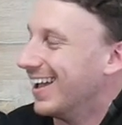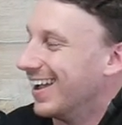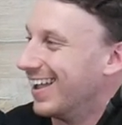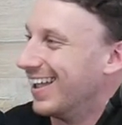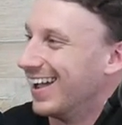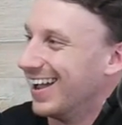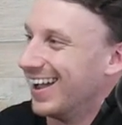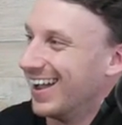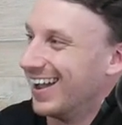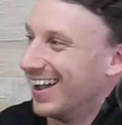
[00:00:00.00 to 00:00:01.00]

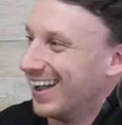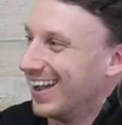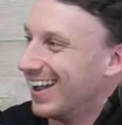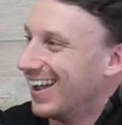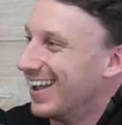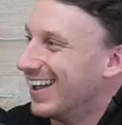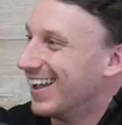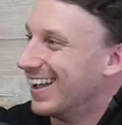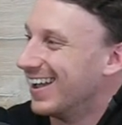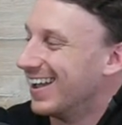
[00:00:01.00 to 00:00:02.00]

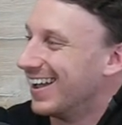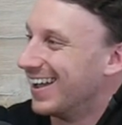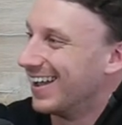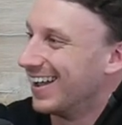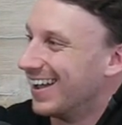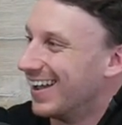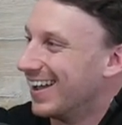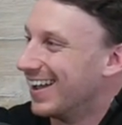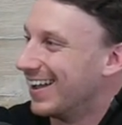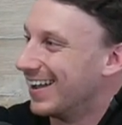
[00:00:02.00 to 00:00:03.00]

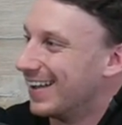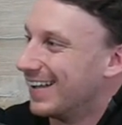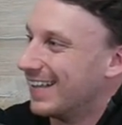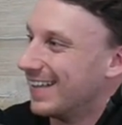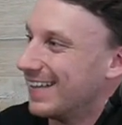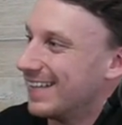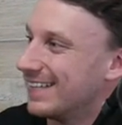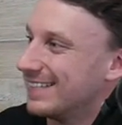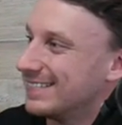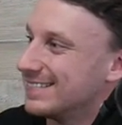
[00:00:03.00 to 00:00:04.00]

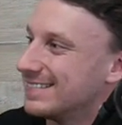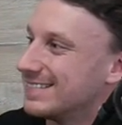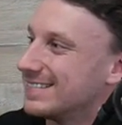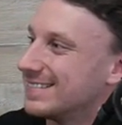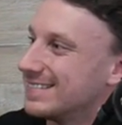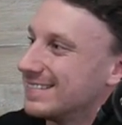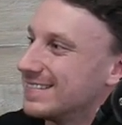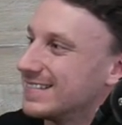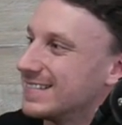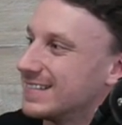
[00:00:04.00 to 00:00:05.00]

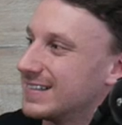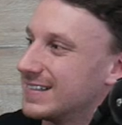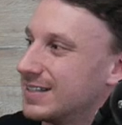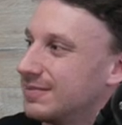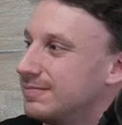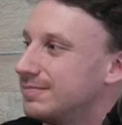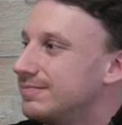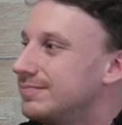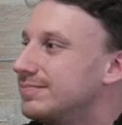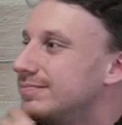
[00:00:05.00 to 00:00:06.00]

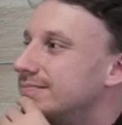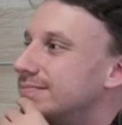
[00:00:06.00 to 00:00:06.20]
(not speaking)